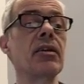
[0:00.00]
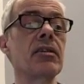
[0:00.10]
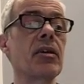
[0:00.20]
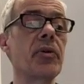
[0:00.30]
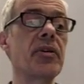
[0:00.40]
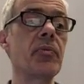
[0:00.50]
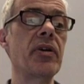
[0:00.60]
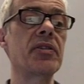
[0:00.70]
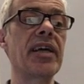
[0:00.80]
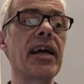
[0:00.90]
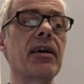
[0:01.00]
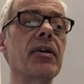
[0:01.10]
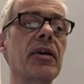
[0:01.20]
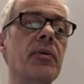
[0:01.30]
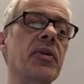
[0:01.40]
So we, we,
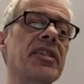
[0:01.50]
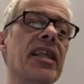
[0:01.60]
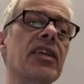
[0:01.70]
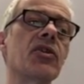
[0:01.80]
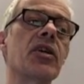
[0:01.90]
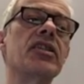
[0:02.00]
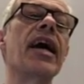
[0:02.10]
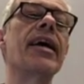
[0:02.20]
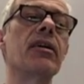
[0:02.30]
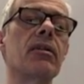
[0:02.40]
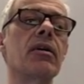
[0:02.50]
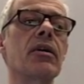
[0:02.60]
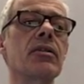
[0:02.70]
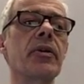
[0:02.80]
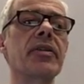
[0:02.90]
say, we say that it's got a tail.
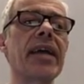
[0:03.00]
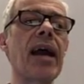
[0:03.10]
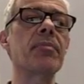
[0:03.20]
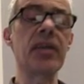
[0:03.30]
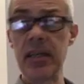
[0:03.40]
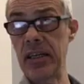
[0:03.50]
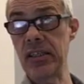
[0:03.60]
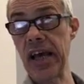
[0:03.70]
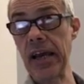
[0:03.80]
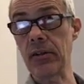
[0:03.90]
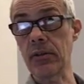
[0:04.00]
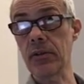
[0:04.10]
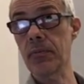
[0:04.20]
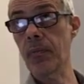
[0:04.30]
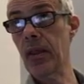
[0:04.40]
So it's capped and tailed.